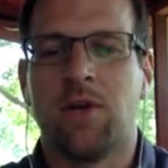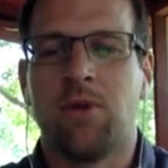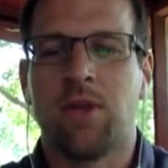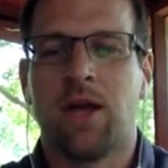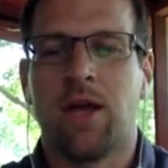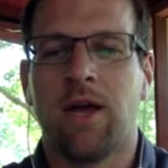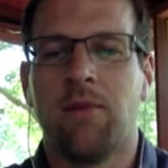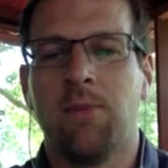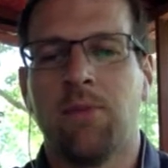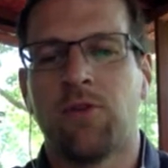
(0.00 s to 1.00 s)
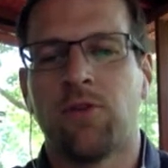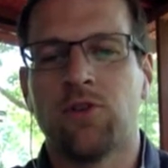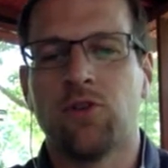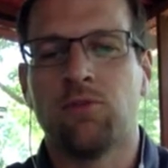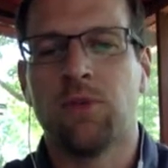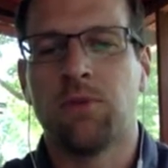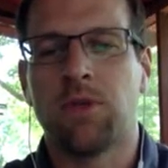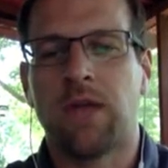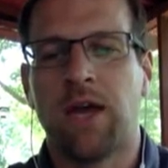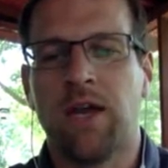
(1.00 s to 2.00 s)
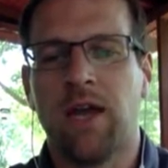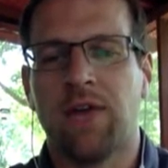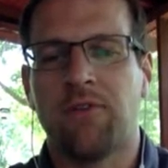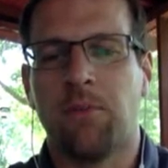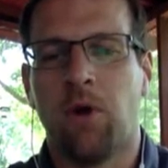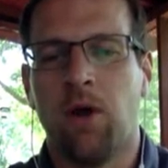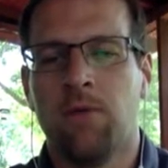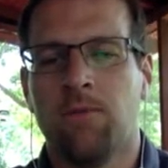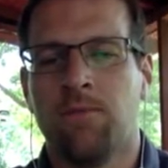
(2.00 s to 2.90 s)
But you line them up, the first 2 people in line have the ball.